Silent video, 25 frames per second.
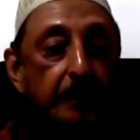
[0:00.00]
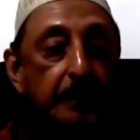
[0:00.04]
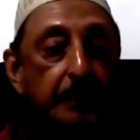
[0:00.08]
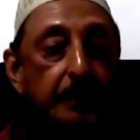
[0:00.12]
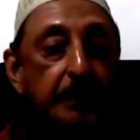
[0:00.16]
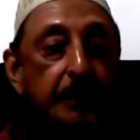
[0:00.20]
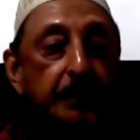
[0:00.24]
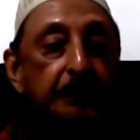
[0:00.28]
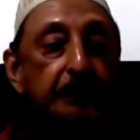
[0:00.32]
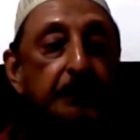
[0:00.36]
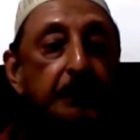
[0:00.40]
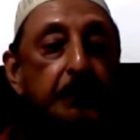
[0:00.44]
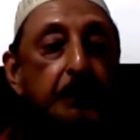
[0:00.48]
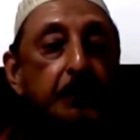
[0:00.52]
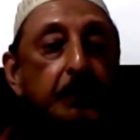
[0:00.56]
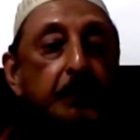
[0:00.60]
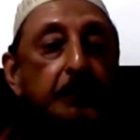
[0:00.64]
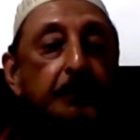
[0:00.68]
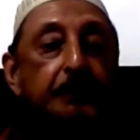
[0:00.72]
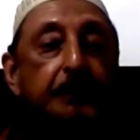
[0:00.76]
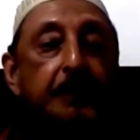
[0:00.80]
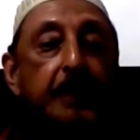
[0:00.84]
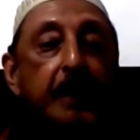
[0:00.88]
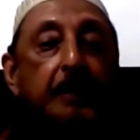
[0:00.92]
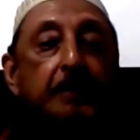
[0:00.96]
that if
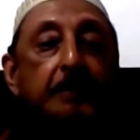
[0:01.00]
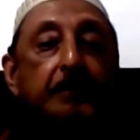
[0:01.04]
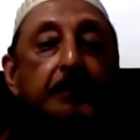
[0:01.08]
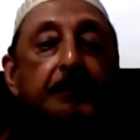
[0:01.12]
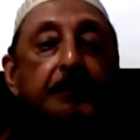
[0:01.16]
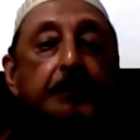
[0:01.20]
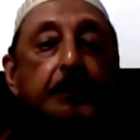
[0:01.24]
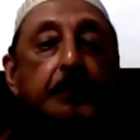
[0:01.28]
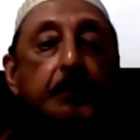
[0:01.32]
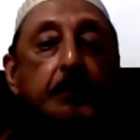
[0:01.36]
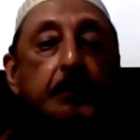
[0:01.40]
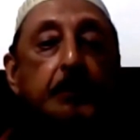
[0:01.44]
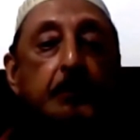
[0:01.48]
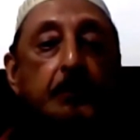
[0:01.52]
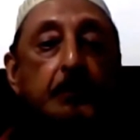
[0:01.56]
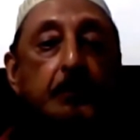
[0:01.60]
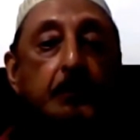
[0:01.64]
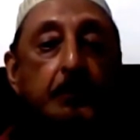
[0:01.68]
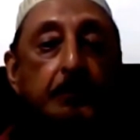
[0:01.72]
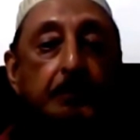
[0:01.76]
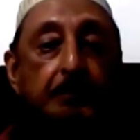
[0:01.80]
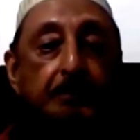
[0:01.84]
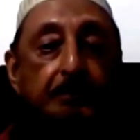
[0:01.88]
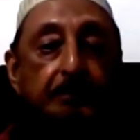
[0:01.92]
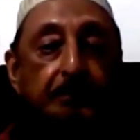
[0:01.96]
news comes to
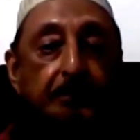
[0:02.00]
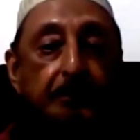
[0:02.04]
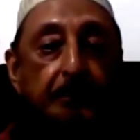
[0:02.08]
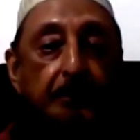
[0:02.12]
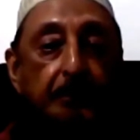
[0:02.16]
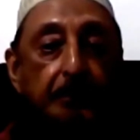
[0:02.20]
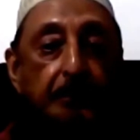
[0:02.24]
you